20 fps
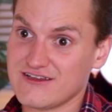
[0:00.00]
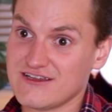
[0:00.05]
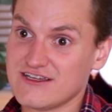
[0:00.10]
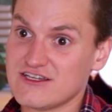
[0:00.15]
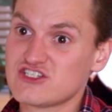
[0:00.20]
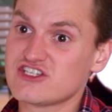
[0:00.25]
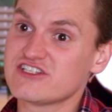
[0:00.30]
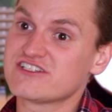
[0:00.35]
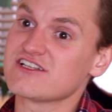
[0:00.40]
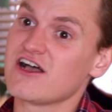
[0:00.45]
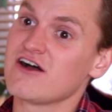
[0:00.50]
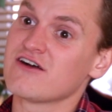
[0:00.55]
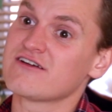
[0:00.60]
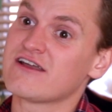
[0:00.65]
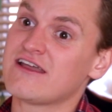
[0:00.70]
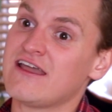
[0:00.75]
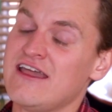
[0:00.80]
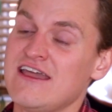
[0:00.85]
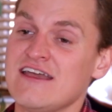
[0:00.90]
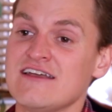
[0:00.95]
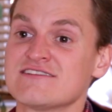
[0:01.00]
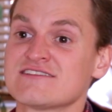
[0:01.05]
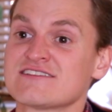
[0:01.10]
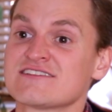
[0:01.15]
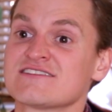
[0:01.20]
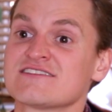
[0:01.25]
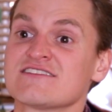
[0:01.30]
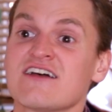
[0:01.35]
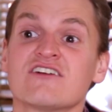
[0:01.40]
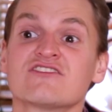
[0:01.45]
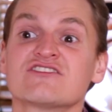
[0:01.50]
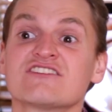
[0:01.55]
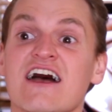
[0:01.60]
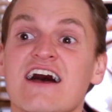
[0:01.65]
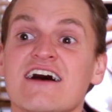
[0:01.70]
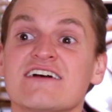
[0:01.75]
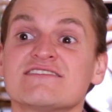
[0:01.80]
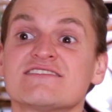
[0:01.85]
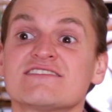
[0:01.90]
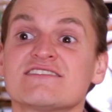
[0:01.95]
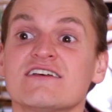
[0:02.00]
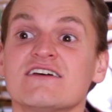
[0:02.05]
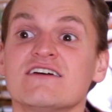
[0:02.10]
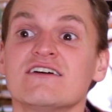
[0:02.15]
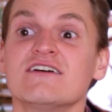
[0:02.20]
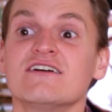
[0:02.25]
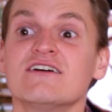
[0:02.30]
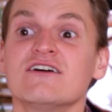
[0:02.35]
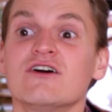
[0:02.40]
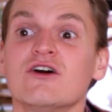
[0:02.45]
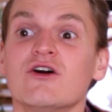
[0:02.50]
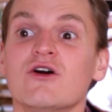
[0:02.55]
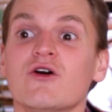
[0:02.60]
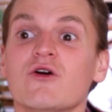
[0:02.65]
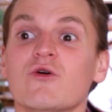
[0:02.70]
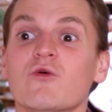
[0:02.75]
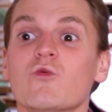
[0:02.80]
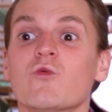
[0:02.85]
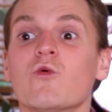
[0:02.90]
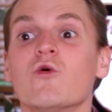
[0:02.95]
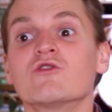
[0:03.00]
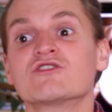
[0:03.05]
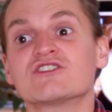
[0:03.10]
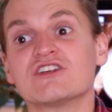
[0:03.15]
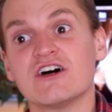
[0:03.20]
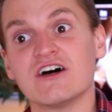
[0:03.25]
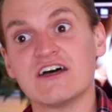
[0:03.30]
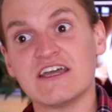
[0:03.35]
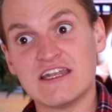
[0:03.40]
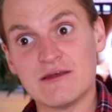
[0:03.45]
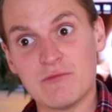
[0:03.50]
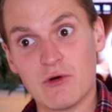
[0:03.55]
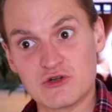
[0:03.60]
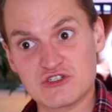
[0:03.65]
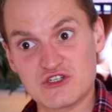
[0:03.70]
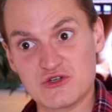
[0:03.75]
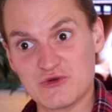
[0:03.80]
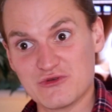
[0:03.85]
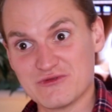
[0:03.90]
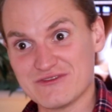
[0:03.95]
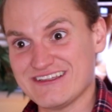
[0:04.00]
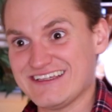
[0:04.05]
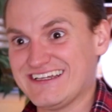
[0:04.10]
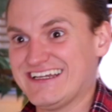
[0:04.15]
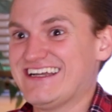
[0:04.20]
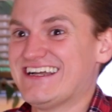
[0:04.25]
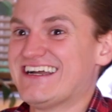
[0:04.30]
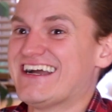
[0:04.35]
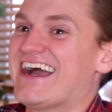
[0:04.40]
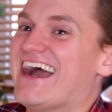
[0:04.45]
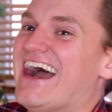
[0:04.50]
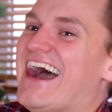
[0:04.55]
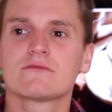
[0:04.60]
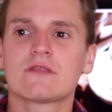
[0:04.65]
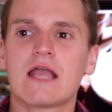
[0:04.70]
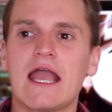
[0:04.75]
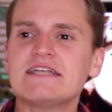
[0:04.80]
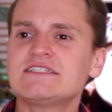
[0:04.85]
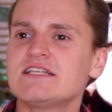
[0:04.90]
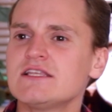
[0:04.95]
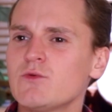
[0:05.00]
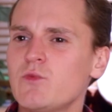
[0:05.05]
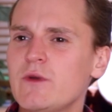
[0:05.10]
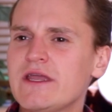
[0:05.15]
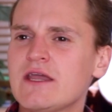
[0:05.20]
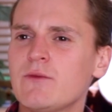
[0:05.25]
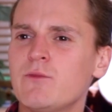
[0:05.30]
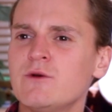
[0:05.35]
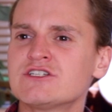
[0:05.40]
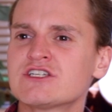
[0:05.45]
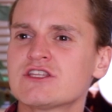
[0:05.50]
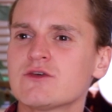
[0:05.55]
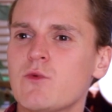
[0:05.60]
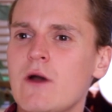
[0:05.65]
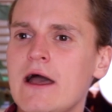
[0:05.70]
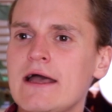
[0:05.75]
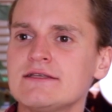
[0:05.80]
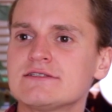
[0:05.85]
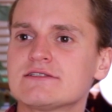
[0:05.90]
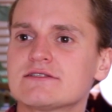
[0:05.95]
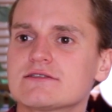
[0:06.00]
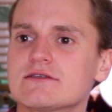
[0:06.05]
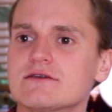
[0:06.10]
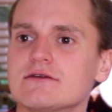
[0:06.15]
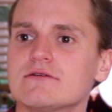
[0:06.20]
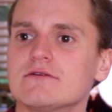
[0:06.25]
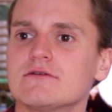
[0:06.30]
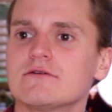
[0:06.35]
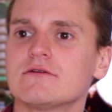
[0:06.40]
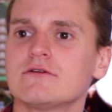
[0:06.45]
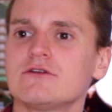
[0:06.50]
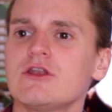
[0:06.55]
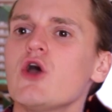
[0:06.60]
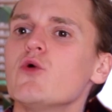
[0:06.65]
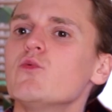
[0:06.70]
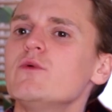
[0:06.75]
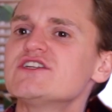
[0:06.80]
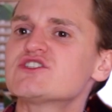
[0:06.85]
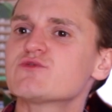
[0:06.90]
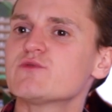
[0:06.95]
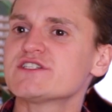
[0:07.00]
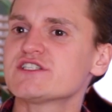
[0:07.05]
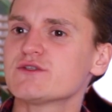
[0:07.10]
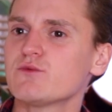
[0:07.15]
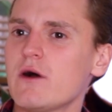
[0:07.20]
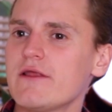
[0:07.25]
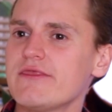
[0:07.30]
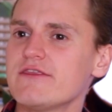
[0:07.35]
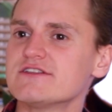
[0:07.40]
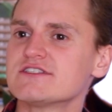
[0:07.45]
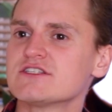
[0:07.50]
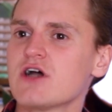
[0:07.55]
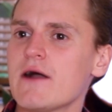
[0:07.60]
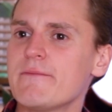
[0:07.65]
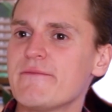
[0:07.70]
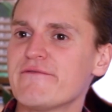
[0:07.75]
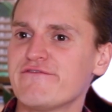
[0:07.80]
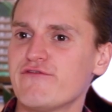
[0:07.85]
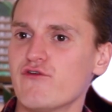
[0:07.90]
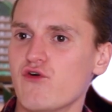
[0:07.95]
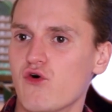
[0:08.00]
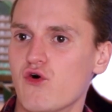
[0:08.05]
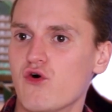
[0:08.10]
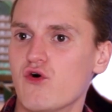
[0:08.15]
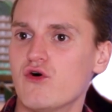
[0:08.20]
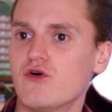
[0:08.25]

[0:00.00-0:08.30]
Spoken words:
She sung hits such as Water in a Bottle. Is it the Wicked Witch of the West? No, which was the one that died before?